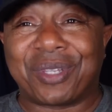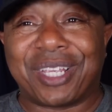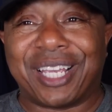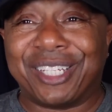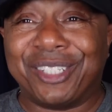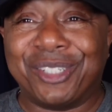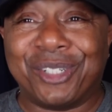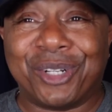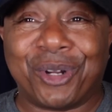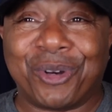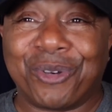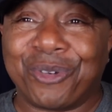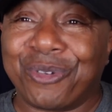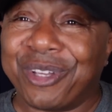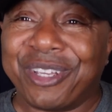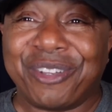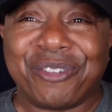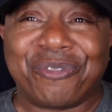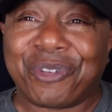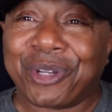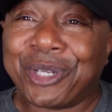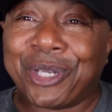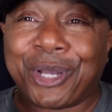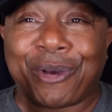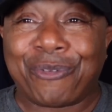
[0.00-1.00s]
you know,
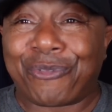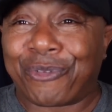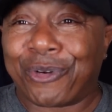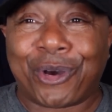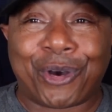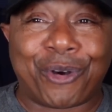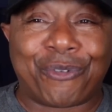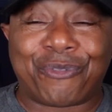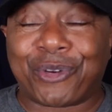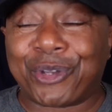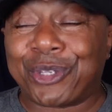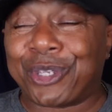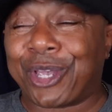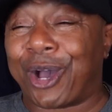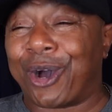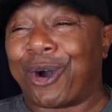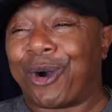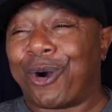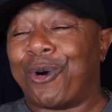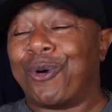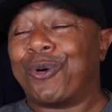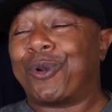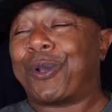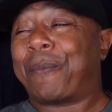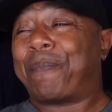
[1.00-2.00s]
for y'all
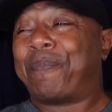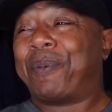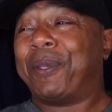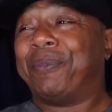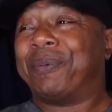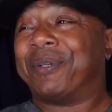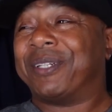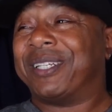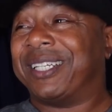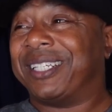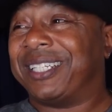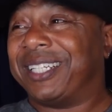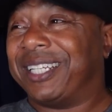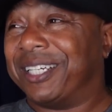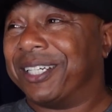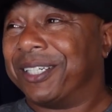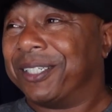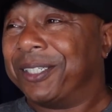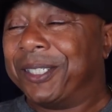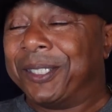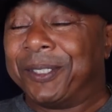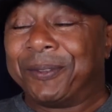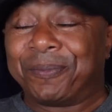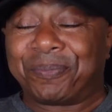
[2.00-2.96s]
older people in there